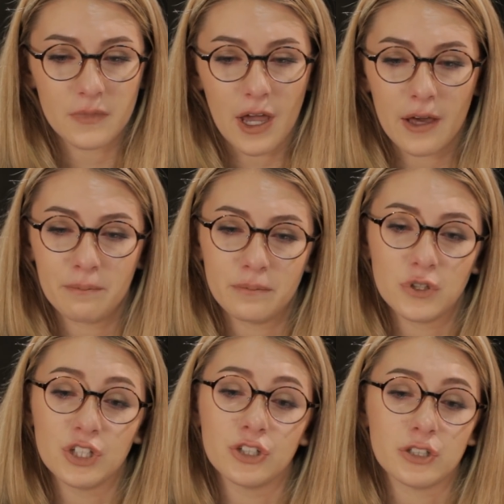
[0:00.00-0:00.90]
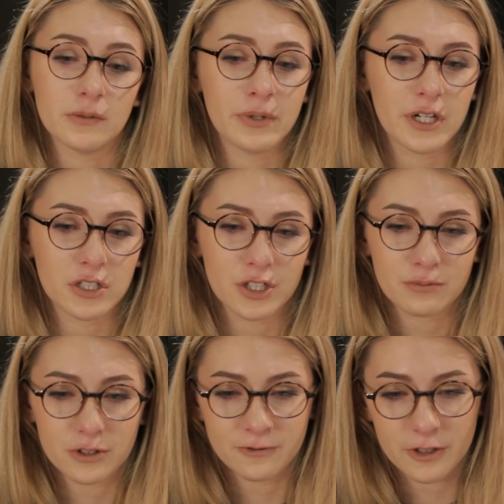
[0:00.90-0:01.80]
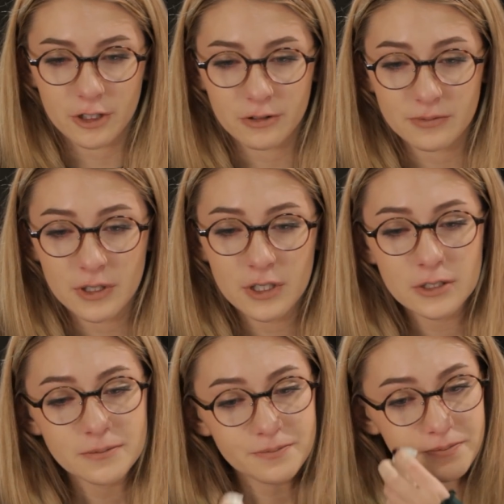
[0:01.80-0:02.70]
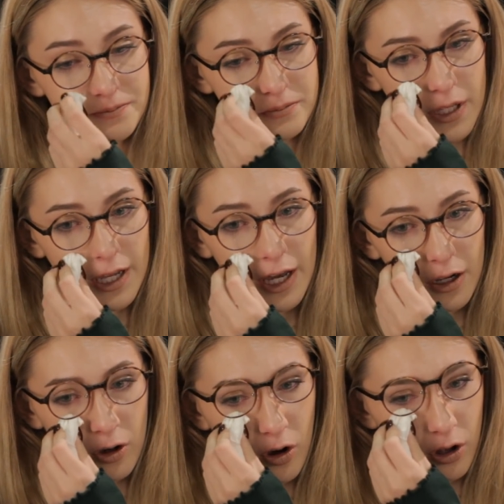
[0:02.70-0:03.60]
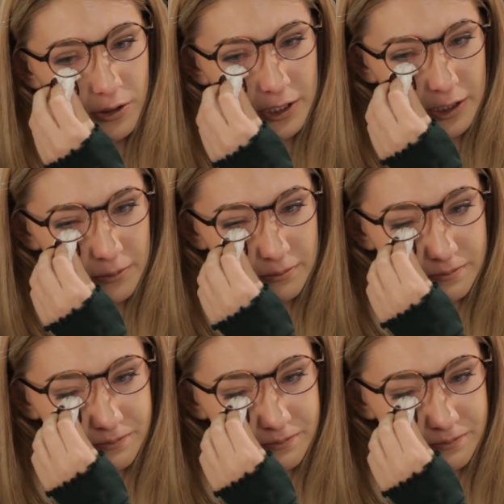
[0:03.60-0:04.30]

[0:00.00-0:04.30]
I literally picked up the phone and I called him.